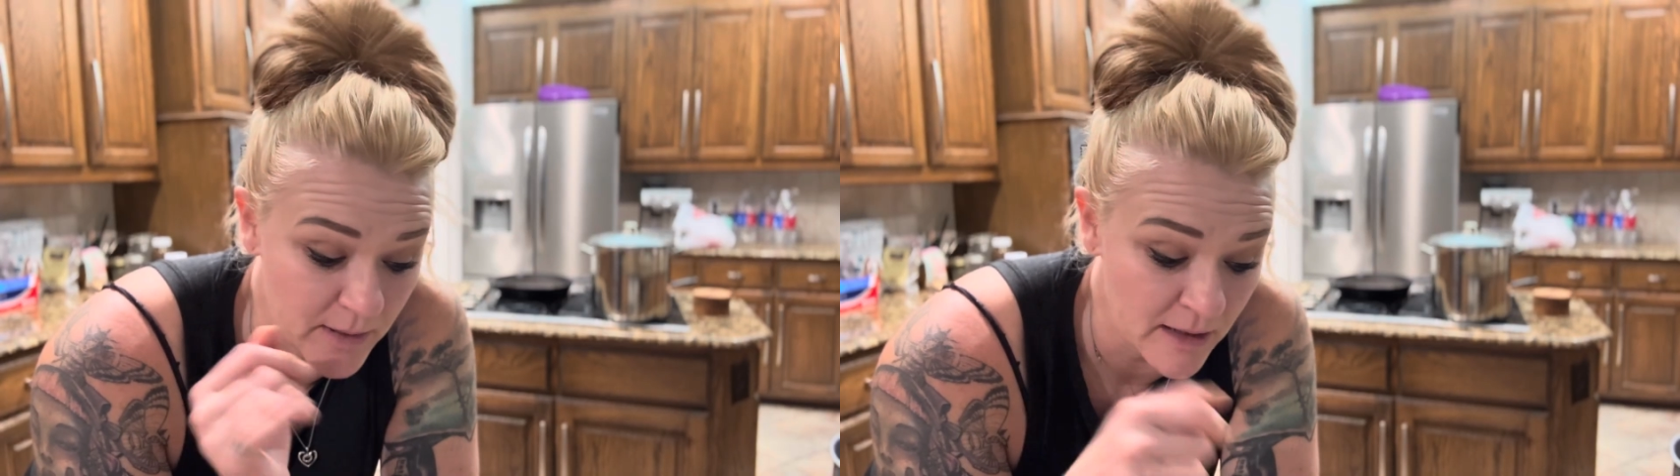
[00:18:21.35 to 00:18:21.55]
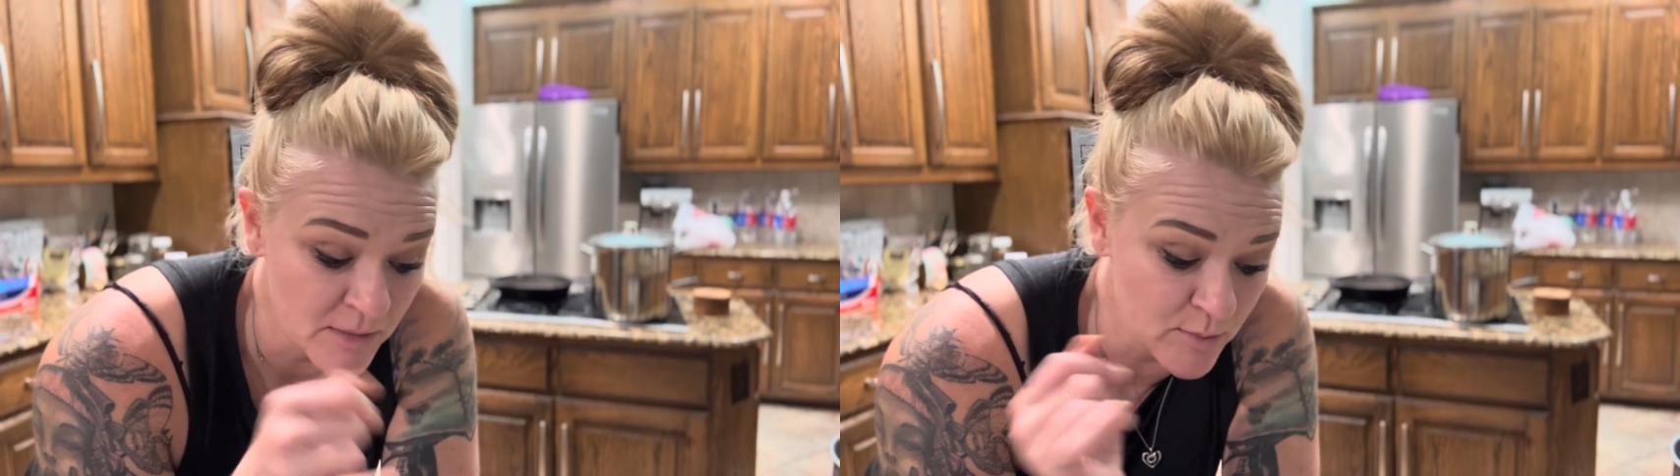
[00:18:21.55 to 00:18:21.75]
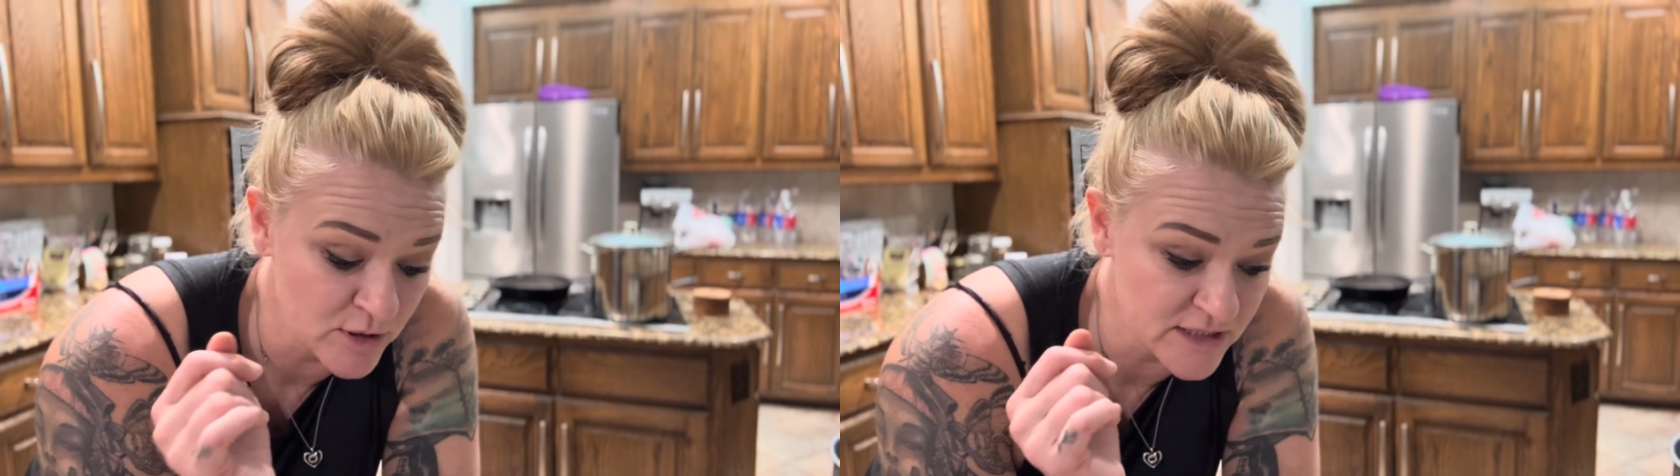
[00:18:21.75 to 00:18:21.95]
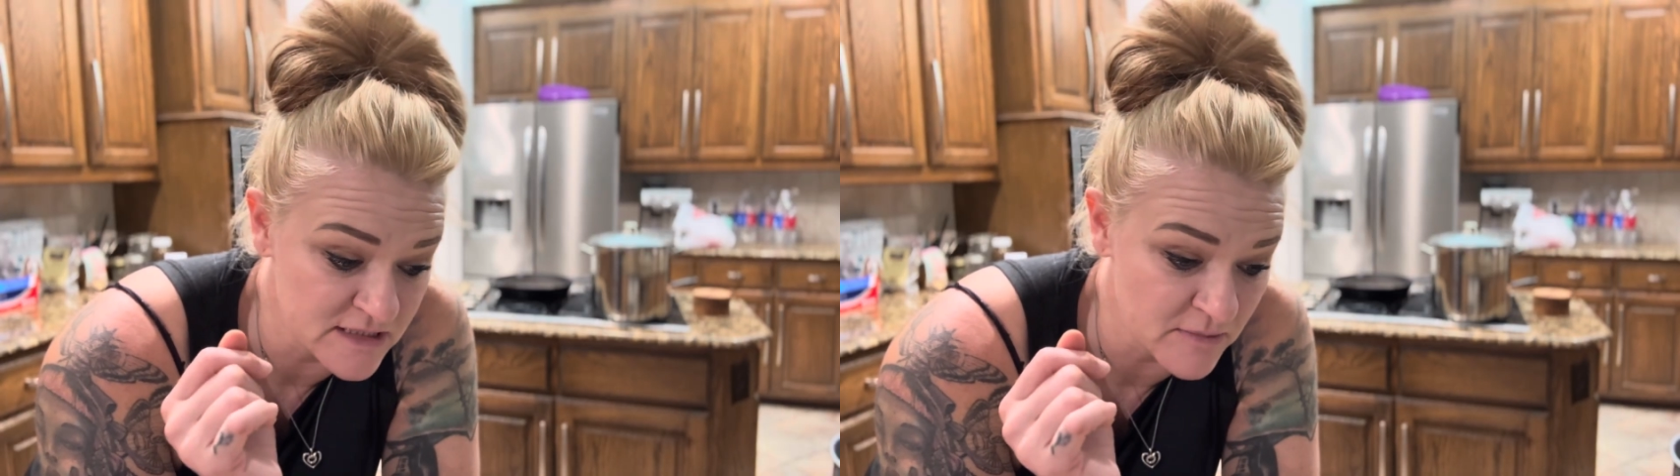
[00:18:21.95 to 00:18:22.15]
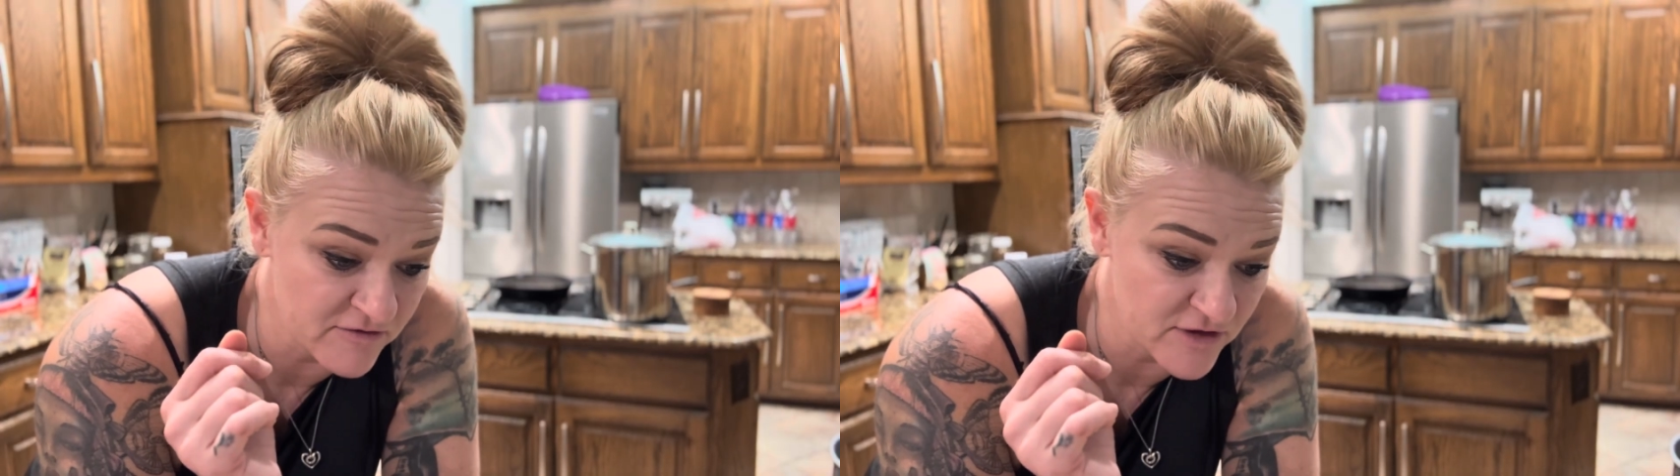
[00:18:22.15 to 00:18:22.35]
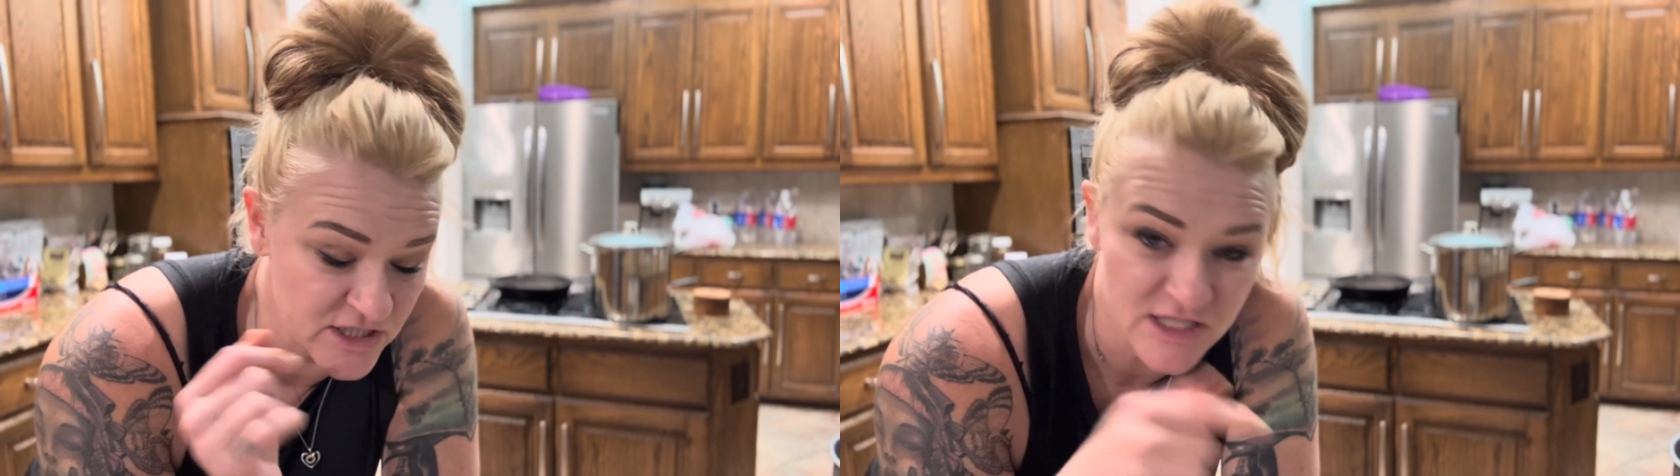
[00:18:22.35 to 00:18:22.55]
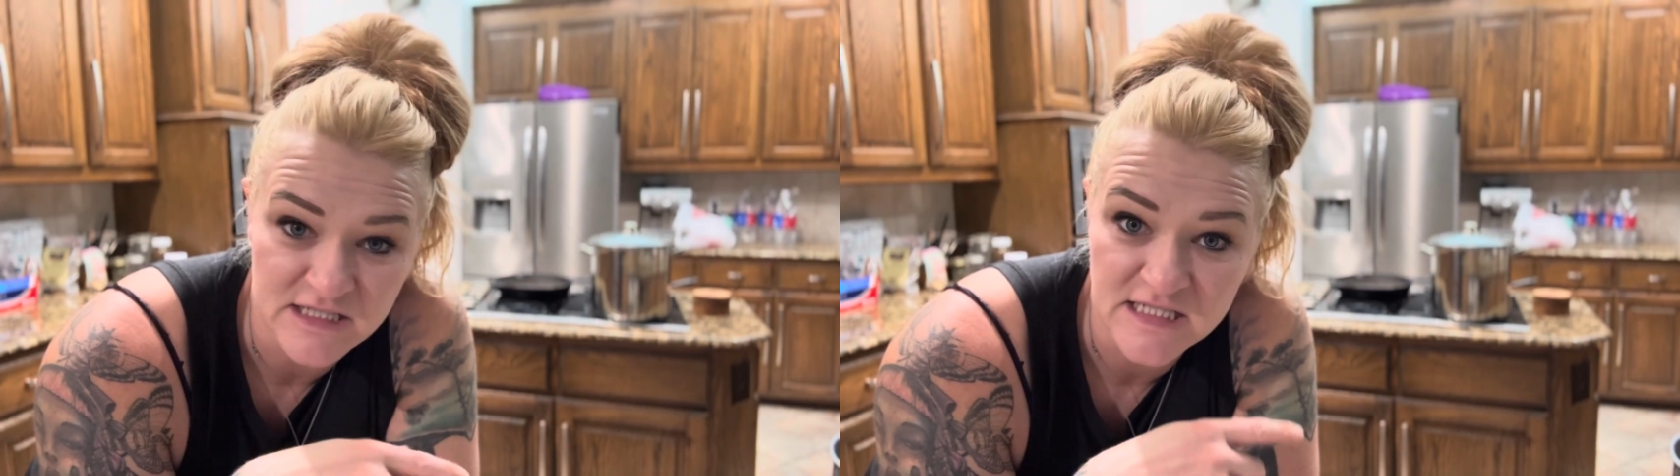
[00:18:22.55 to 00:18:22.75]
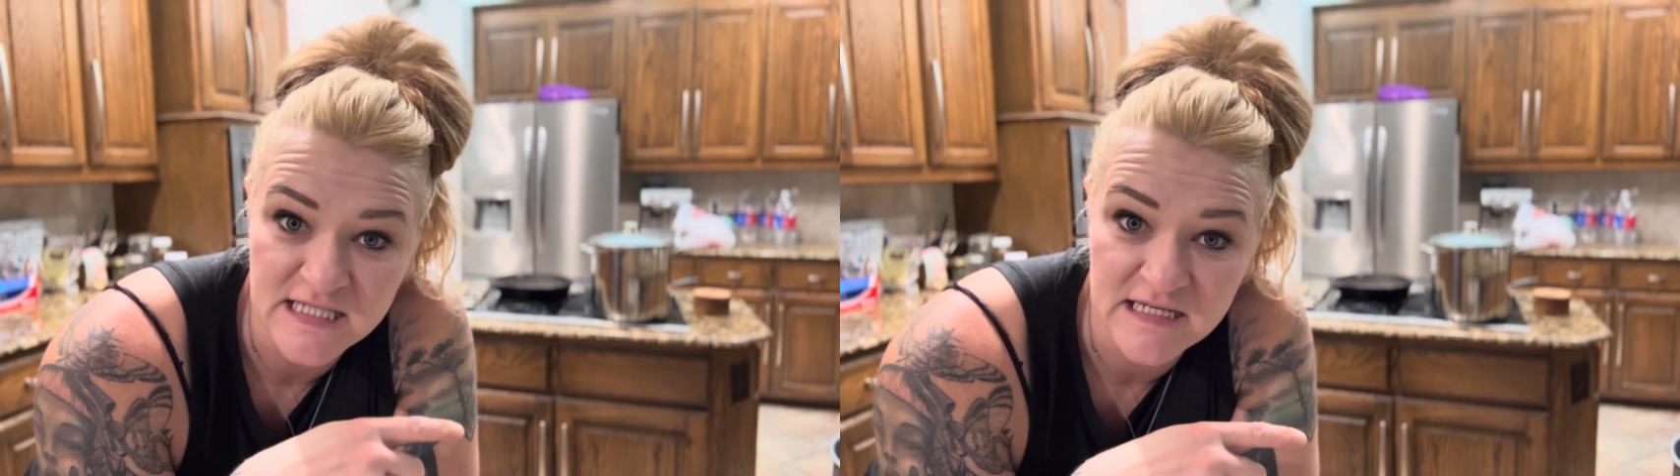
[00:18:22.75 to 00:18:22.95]
But I'm gonna put this in my fridge because
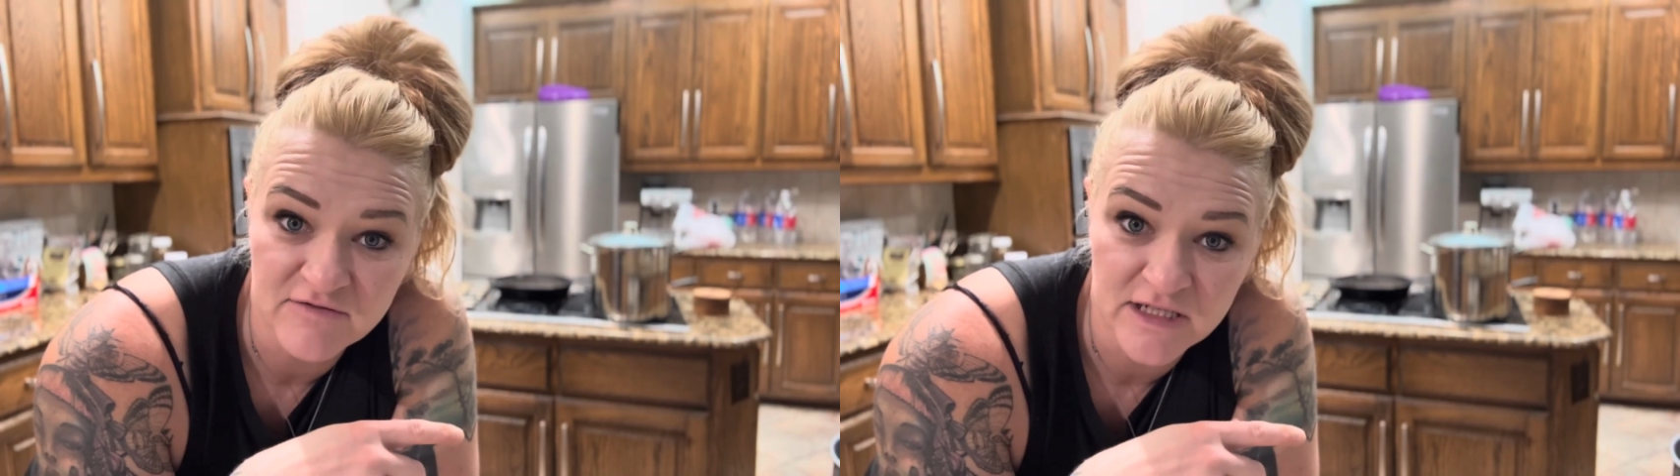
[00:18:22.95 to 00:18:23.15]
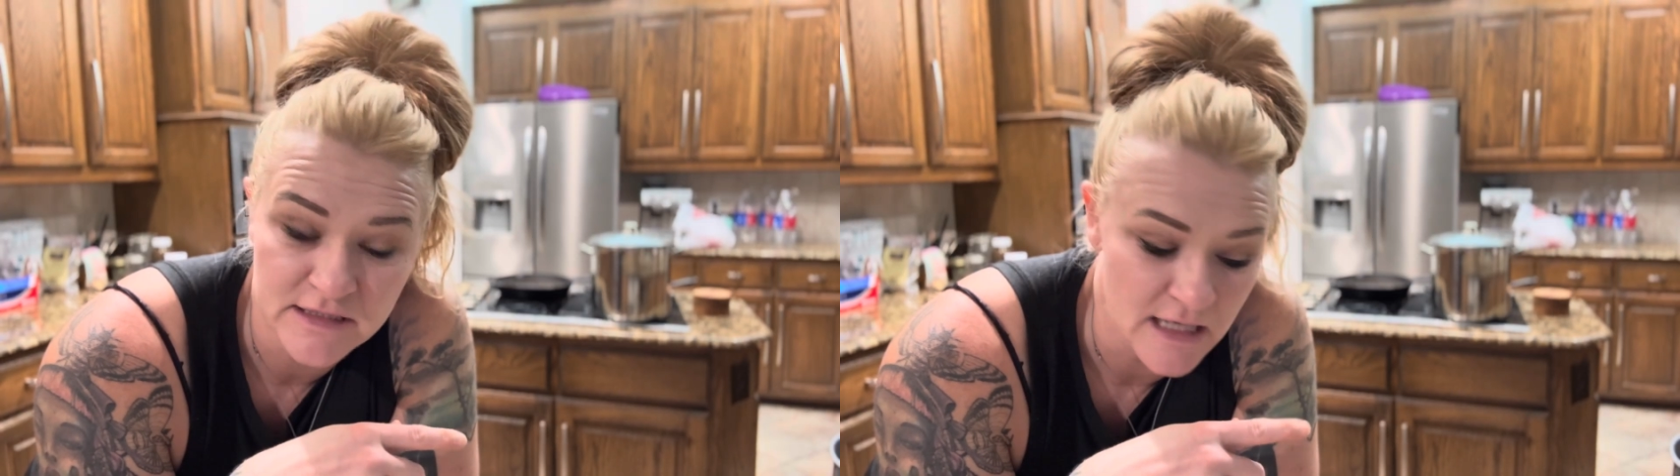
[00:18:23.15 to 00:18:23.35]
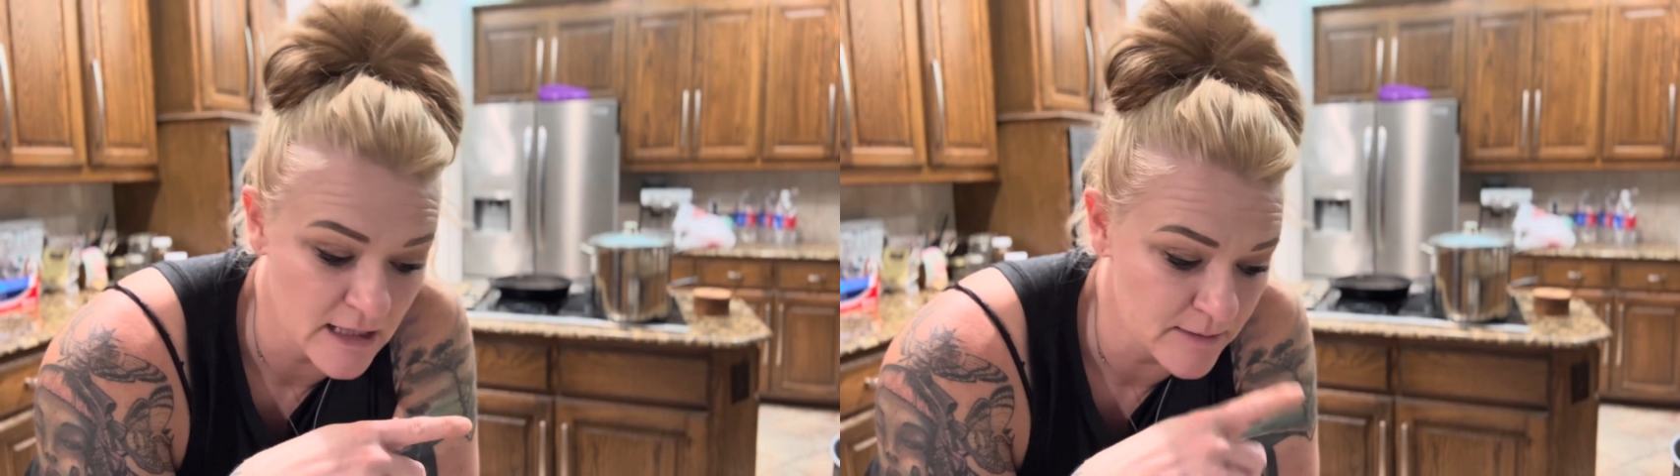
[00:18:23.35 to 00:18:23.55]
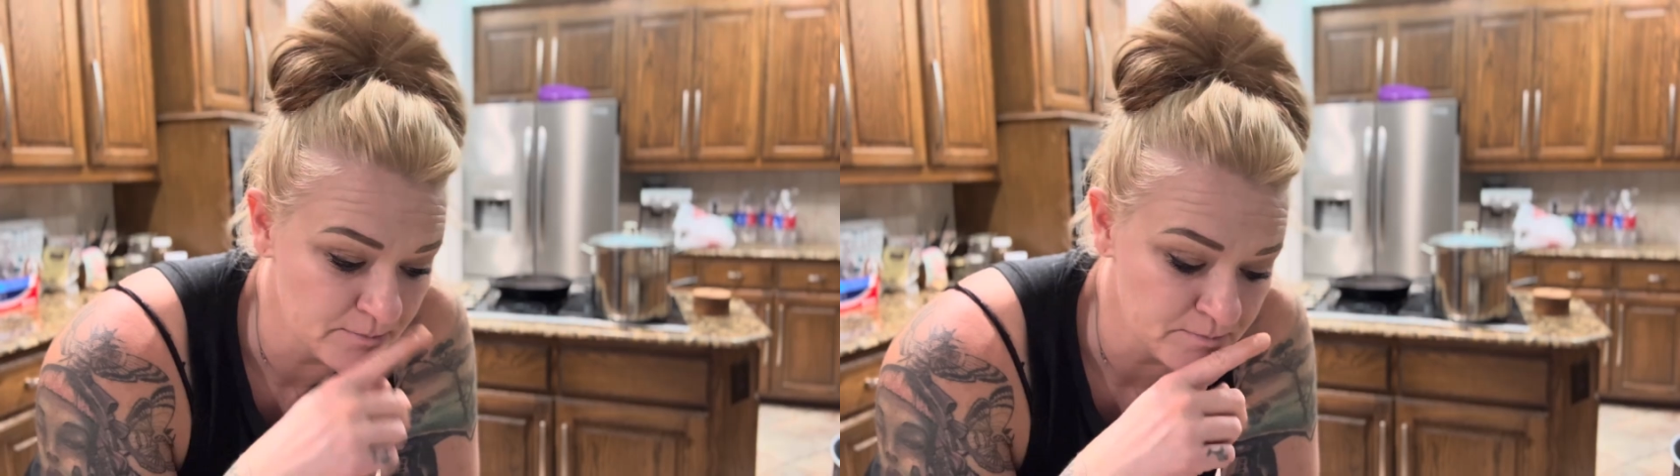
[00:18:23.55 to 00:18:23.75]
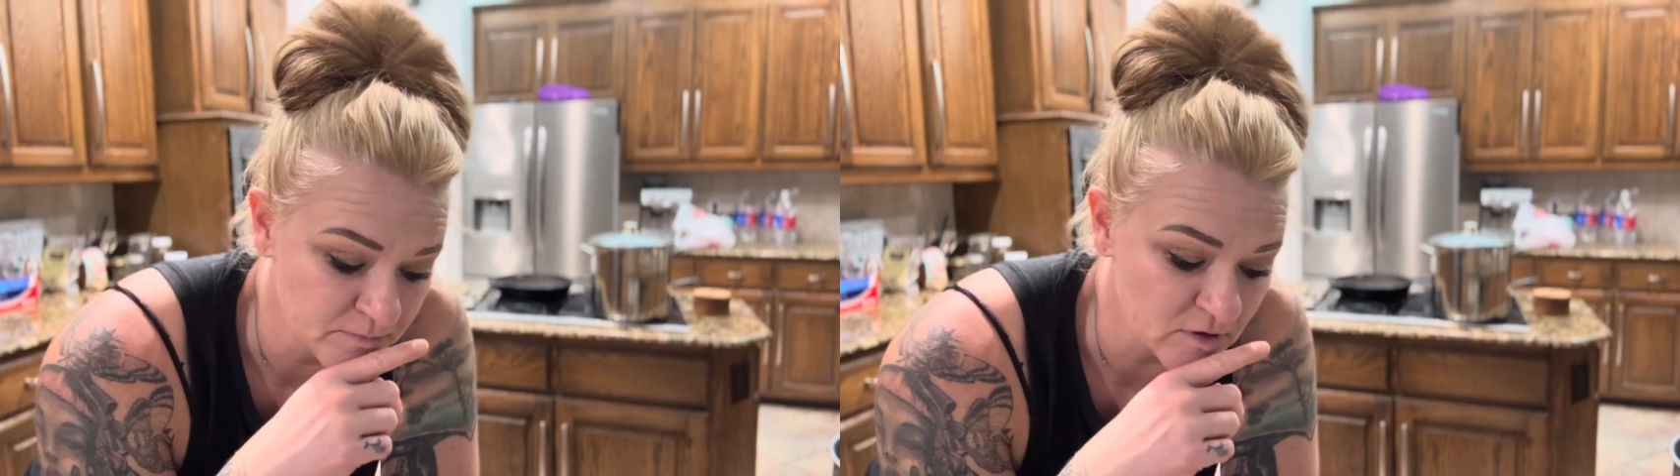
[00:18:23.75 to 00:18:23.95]
it's the evening time,